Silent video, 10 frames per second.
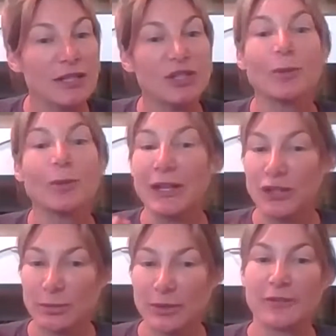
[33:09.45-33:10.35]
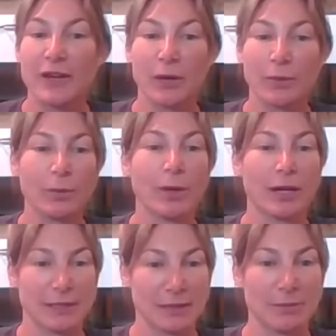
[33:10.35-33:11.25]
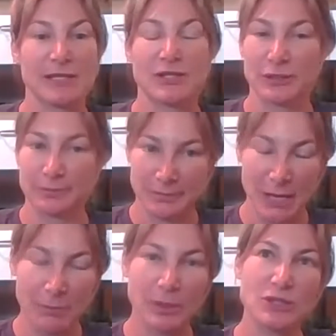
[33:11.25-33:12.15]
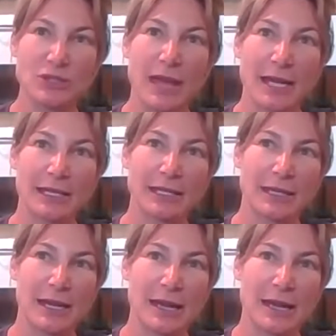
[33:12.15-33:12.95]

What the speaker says: You know what? A humidifier will work as a mister. Yep, we do that in